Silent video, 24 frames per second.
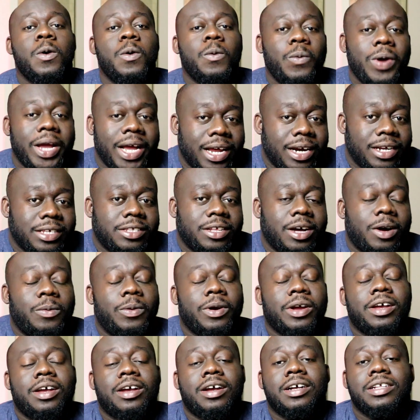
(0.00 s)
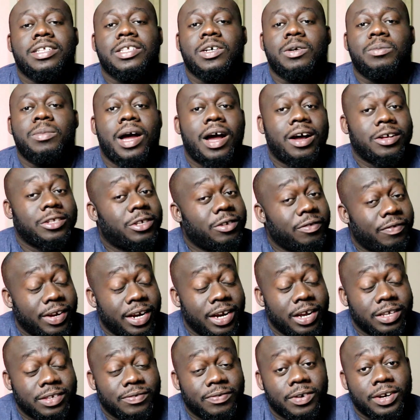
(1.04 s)
we're gonna start working on some how-to
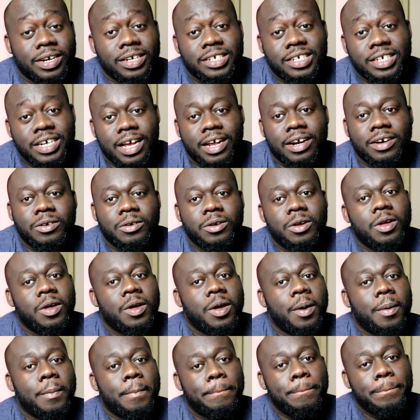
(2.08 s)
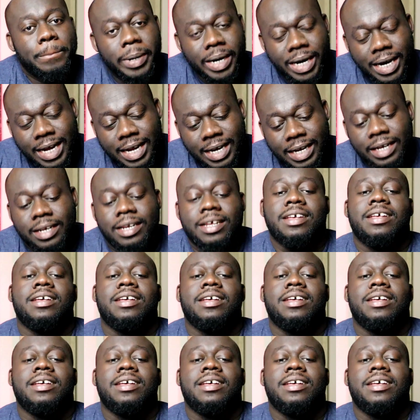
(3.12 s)
videos for this channel. But